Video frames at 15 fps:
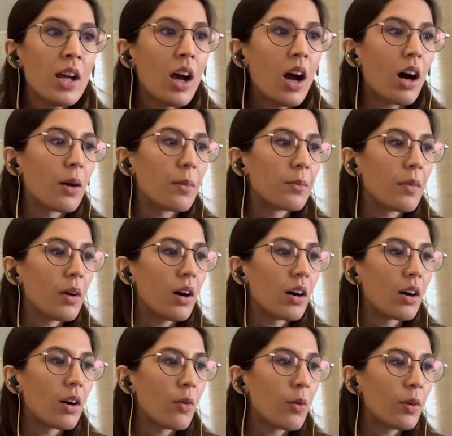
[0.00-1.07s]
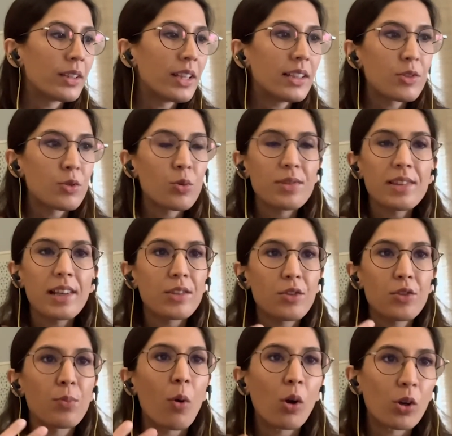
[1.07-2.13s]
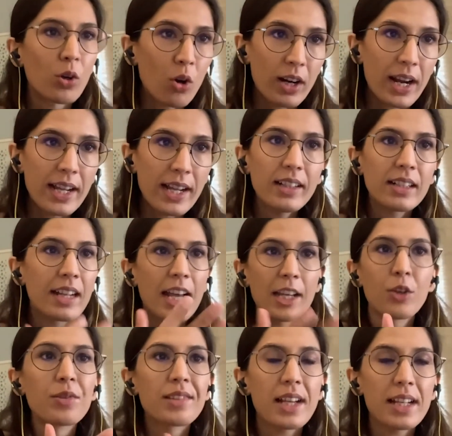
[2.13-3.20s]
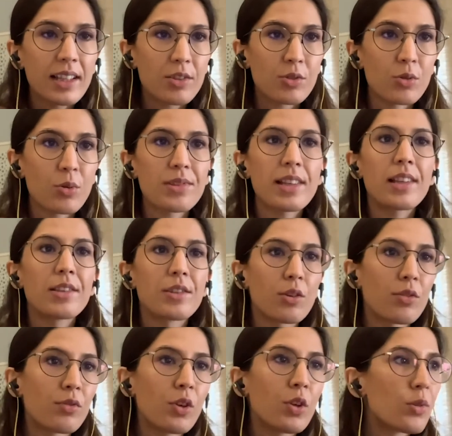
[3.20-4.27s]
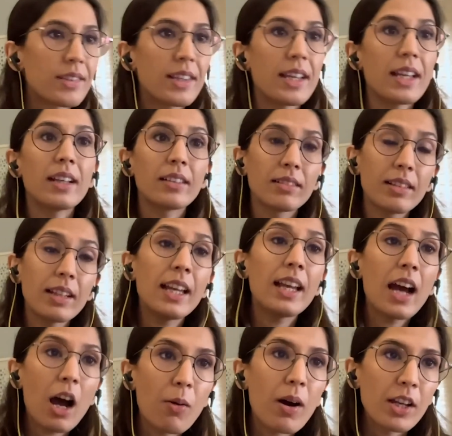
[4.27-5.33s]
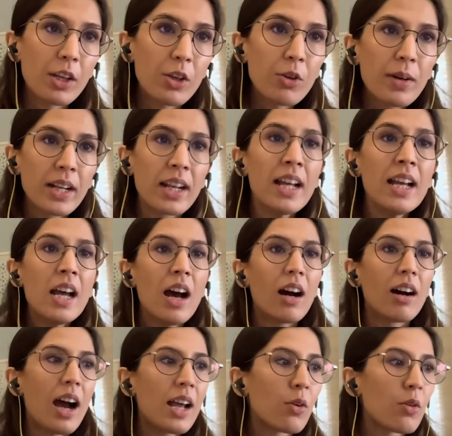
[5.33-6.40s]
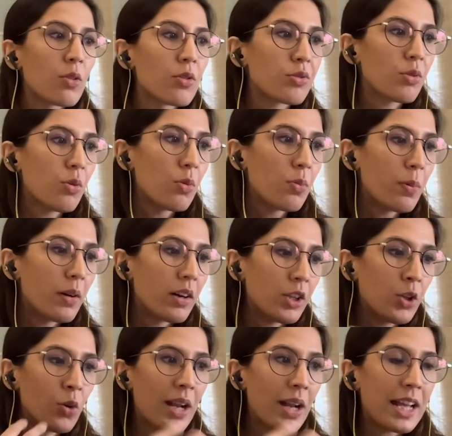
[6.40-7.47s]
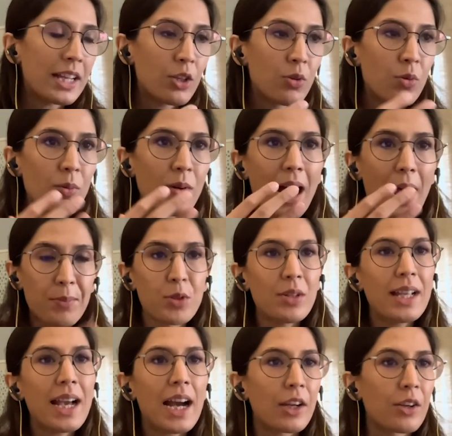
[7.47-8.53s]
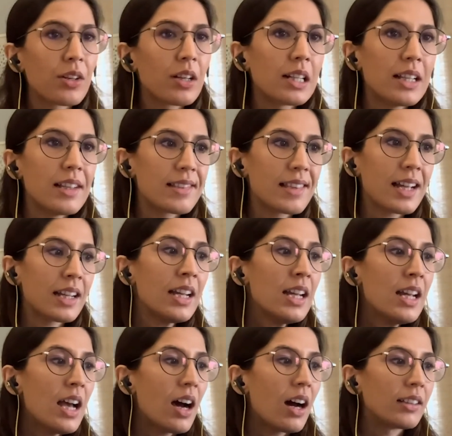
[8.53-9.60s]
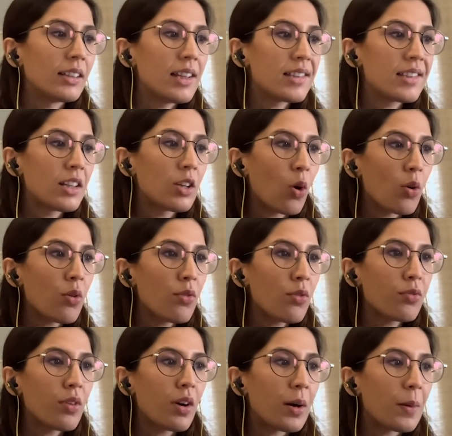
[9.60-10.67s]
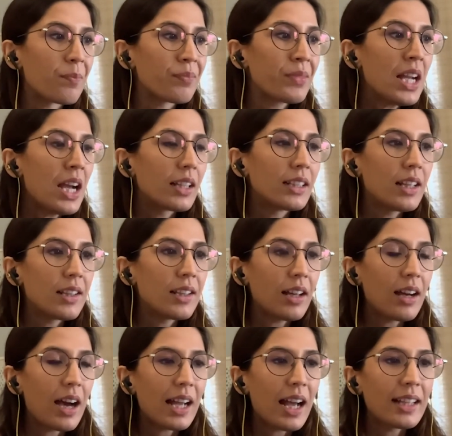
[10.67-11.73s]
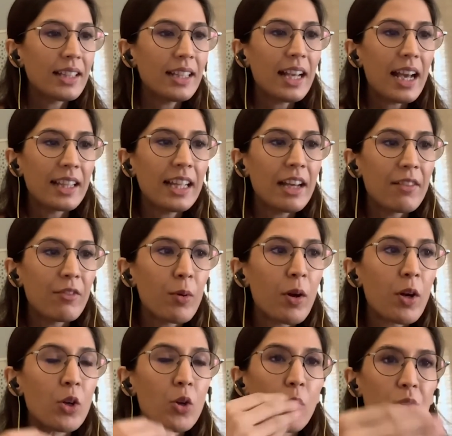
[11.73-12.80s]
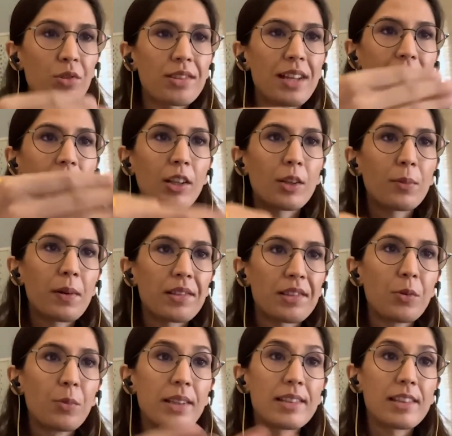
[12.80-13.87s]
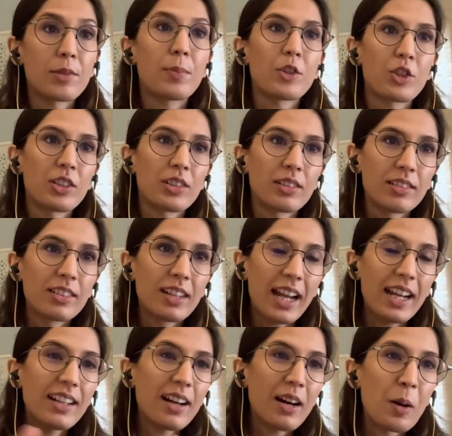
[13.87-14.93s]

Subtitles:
there's no sense of small talk, right? Like you said, there's no sense of, saying, hey, how are you? And also, like you absolutely accurately said, there's a lot of, I think everyone looks at the other person with suspicion, right?